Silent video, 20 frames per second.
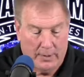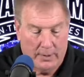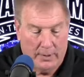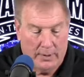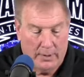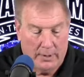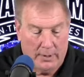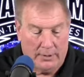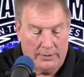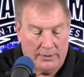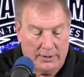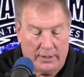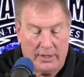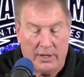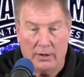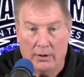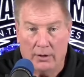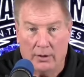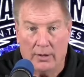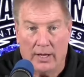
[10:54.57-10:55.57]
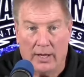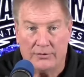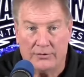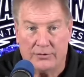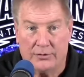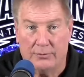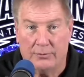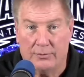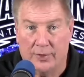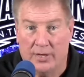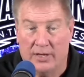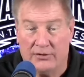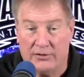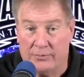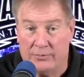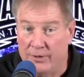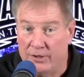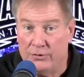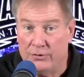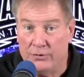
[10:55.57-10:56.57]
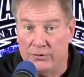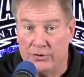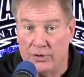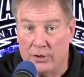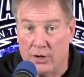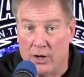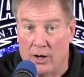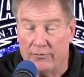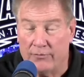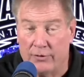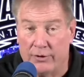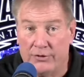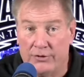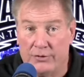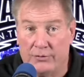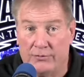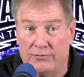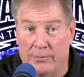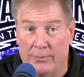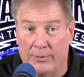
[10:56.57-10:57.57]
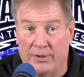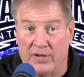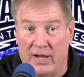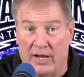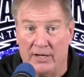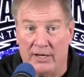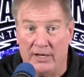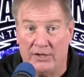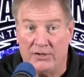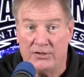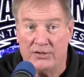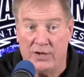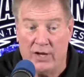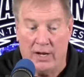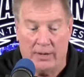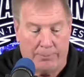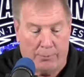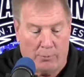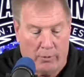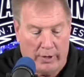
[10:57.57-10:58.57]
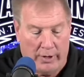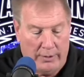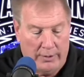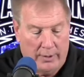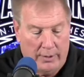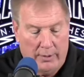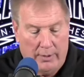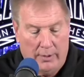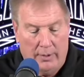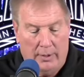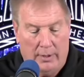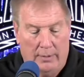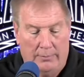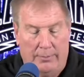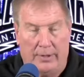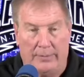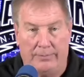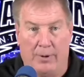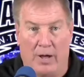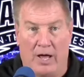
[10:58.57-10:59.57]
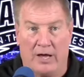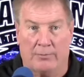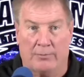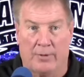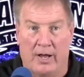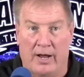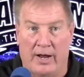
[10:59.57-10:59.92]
I think Hill had some issues in coverage from a technique standpoint, but bottom line